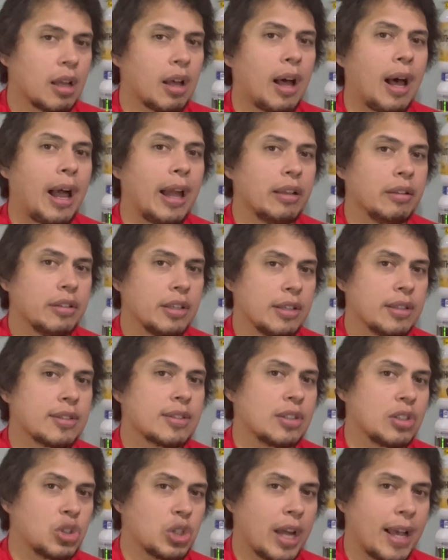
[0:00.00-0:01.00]
highly
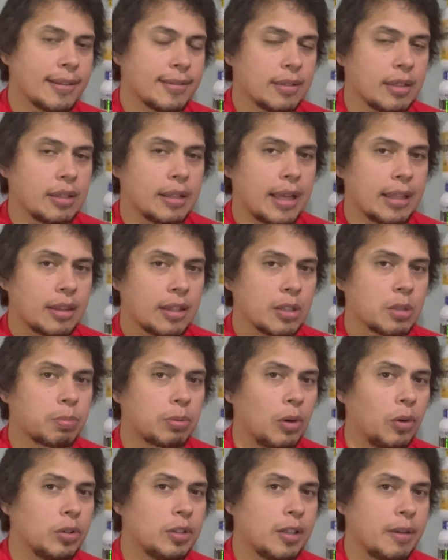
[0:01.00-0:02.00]
suggesting that this
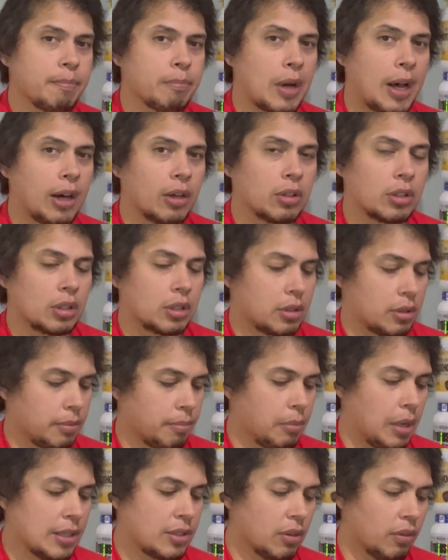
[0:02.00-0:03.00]
protein powder,
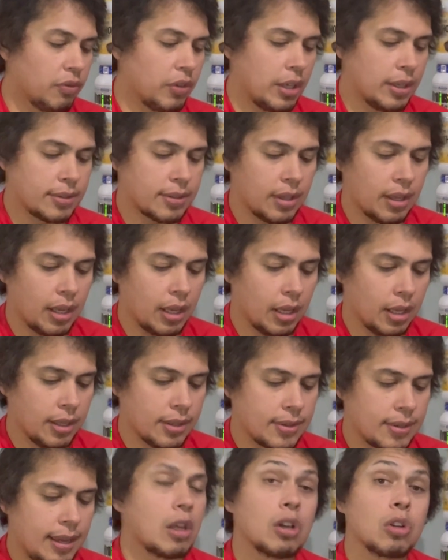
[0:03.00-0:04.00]
Muscle Feast,
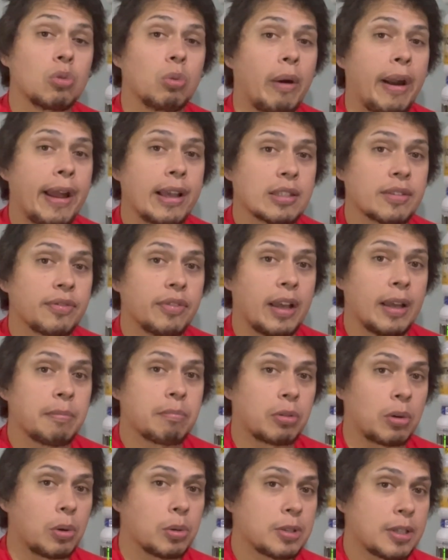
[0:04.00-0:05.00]
is grass-fed
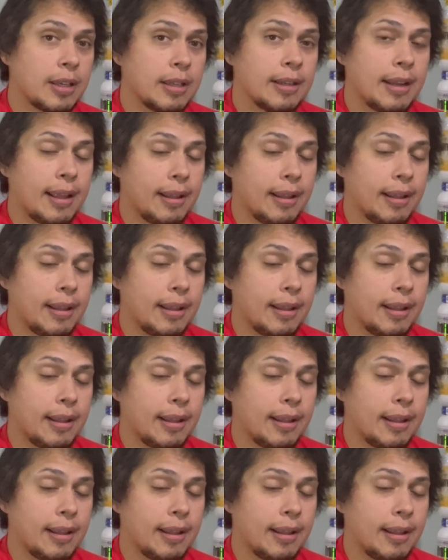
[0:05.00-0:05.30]
protein.